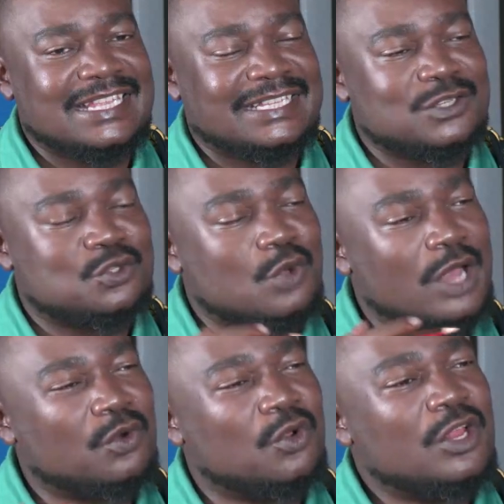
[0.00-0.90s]

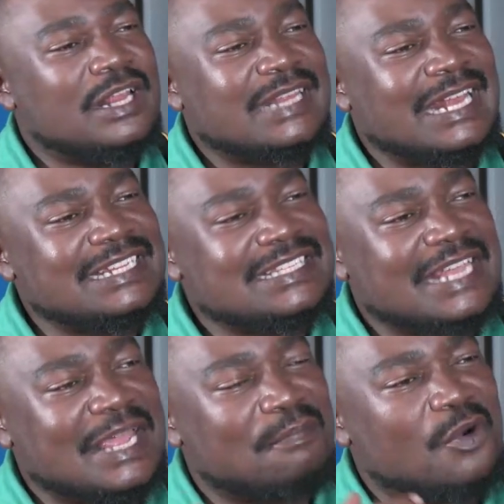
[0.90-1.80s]
tinswalo that is
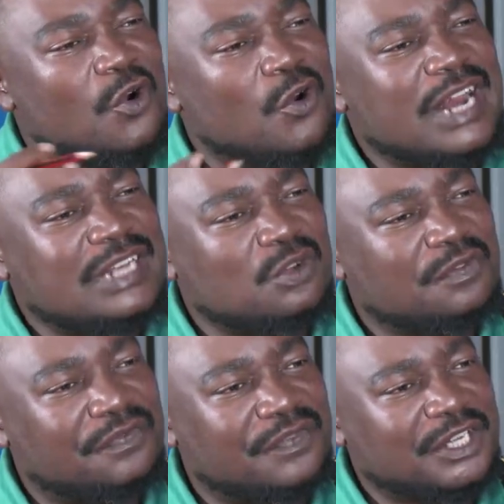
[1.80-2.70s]
a product of
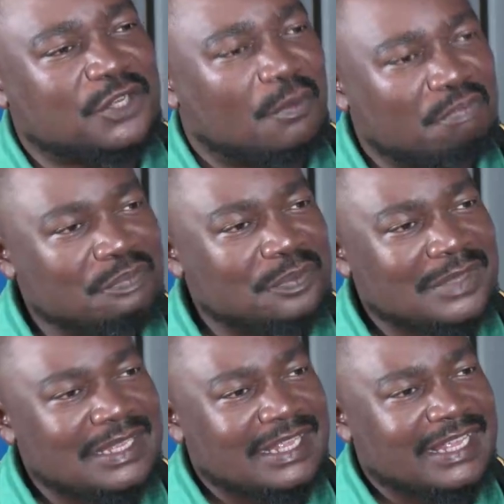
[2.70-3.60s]
freedom,
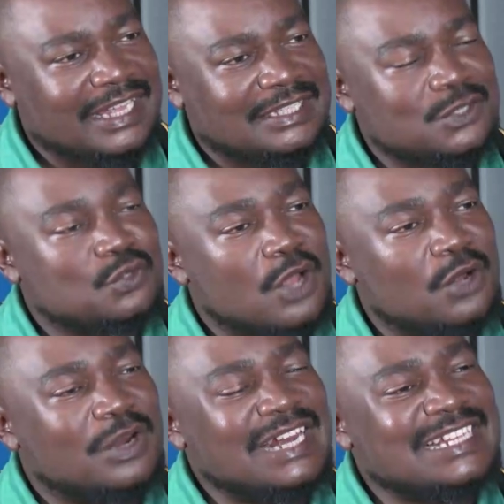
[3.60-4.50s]
a
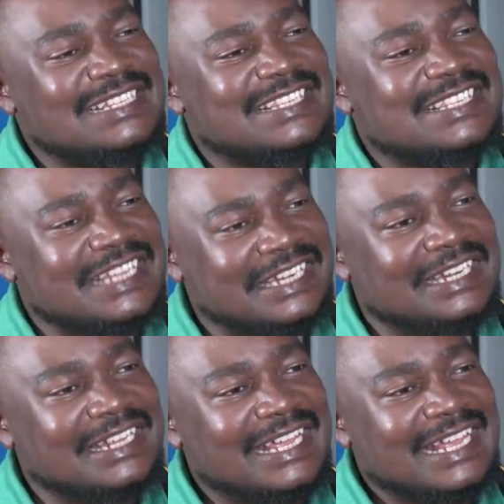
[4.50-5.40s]
tinswalo that has
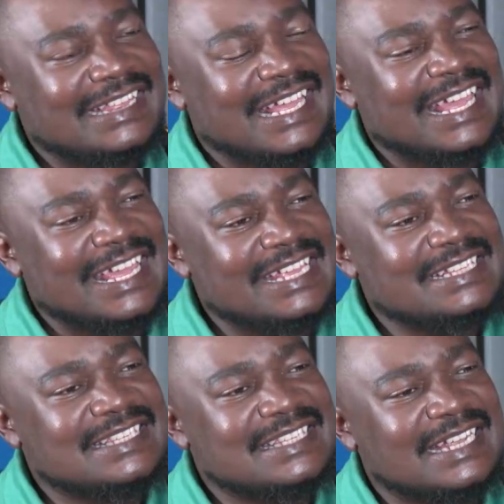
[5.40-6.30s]
seen the
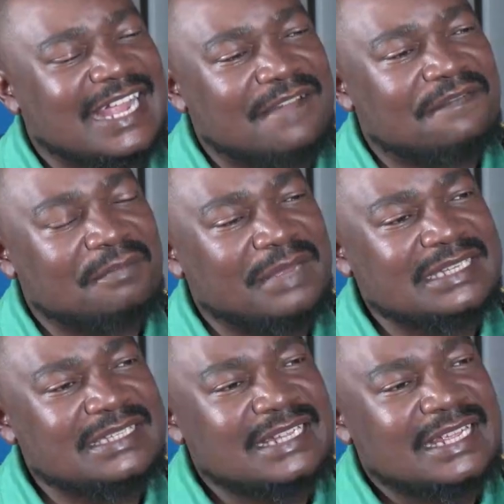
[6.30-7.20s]
ANC
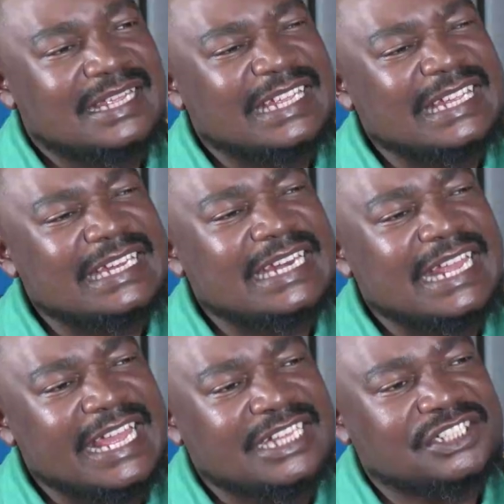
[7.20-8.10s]
government in
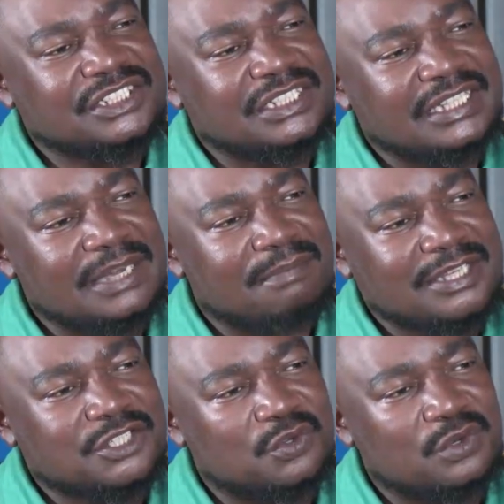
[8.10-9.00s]
action in
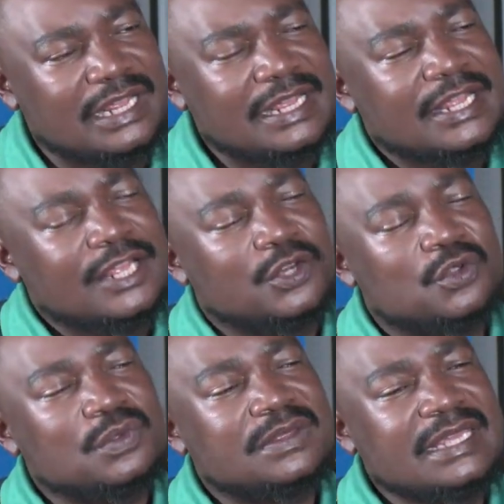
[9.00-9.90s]
particular. Do
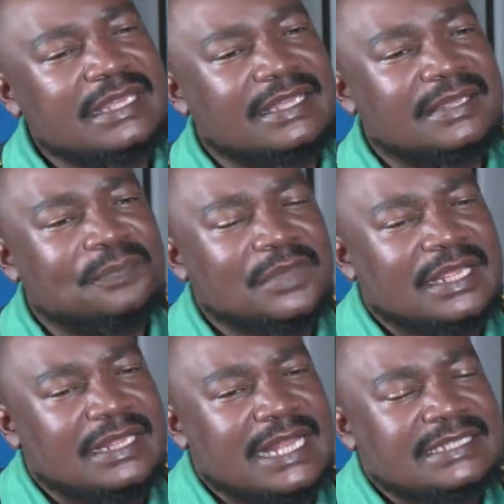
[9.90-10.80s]
you think
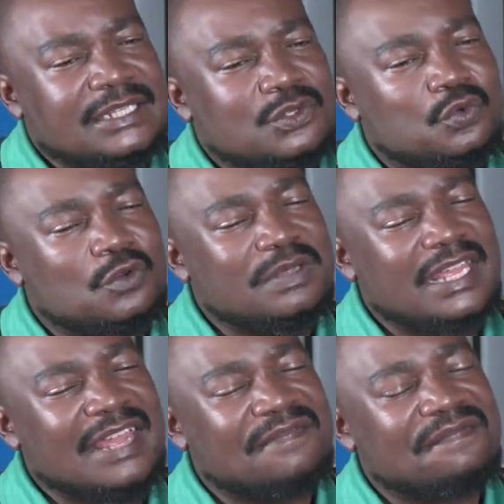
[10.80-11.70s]
that it would be
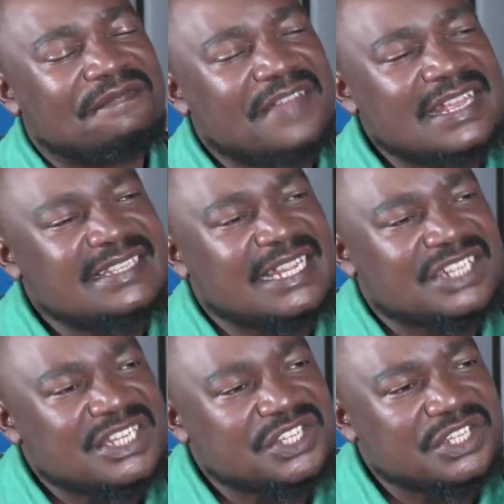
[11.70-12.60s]
a fair
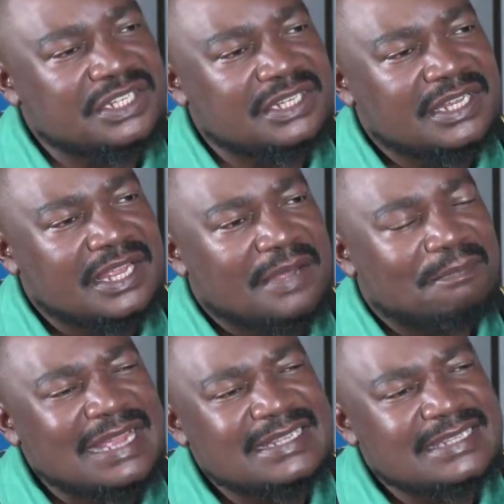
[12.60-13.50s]
suggestion
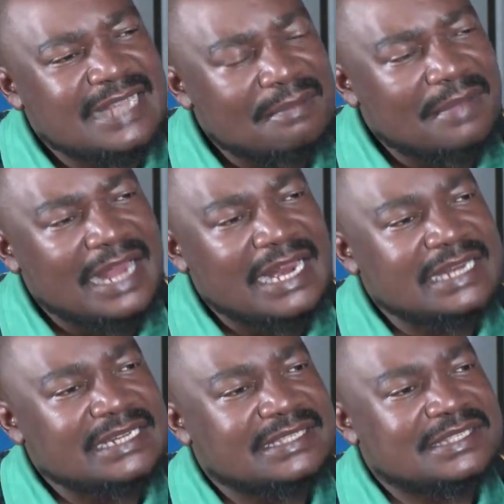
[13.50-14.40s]
by some
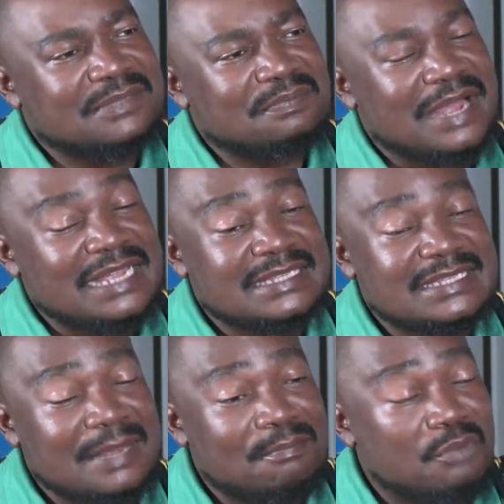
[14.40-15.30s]
analysts, by
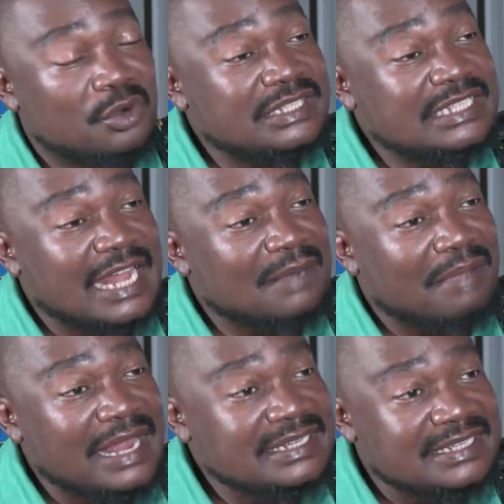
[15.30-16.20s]
some political
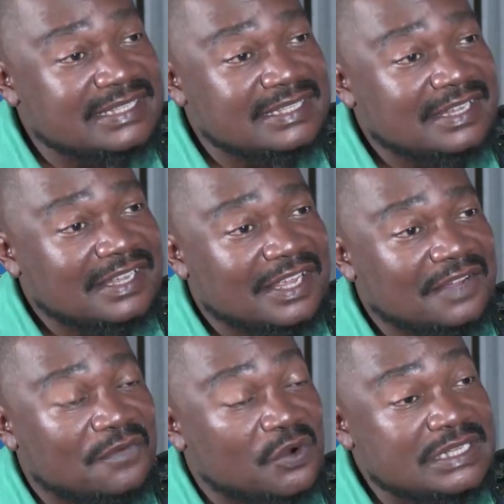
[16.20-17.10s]
pundits,
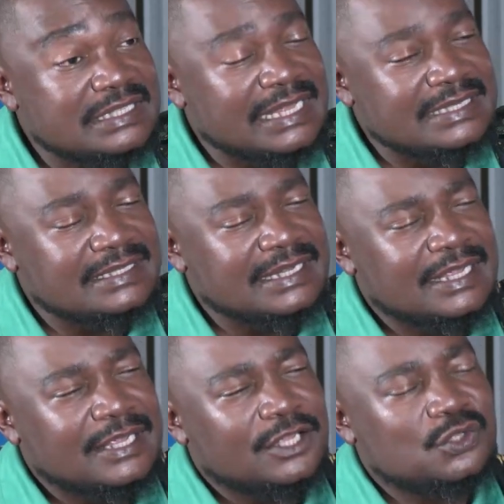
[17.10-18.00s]
for instance,
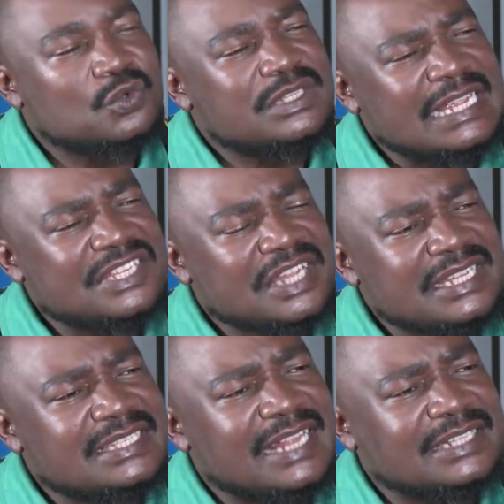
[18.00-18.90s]
to
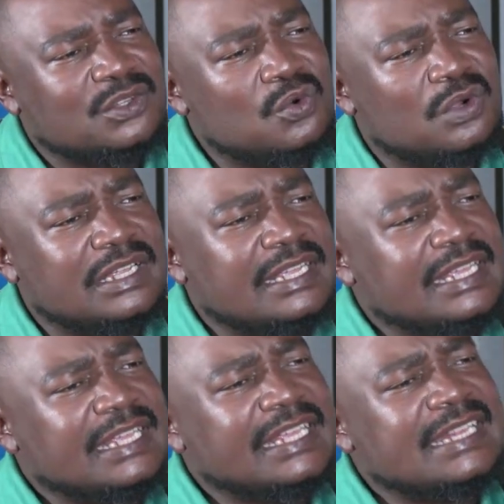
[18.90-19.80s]
suggest that, look,
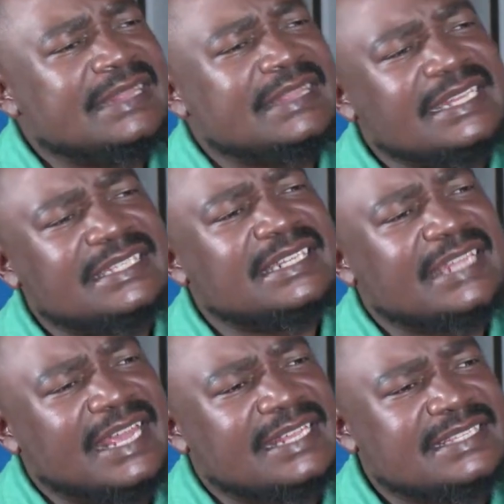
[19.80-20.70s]
in 30
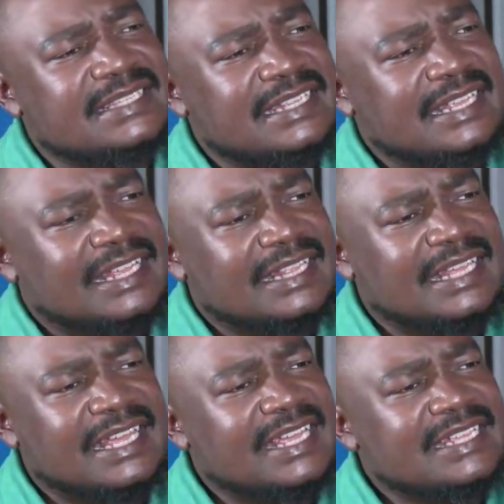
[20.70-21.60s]
years,
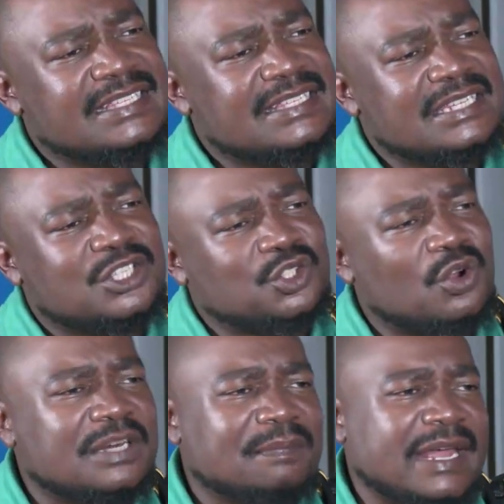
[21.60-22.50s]
the ANC
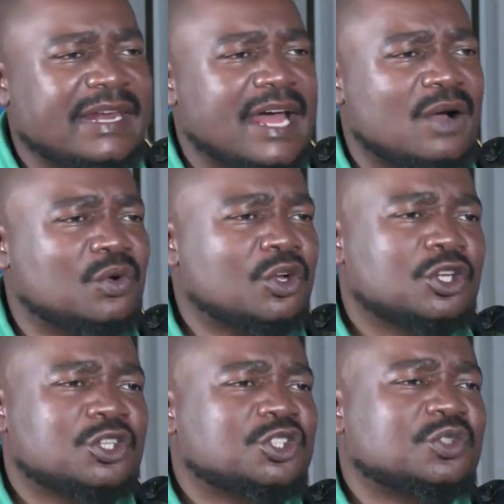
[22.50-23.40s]
surely by now
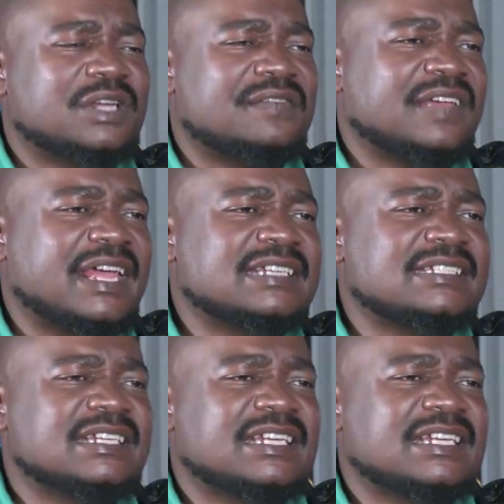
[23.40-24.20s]
should have had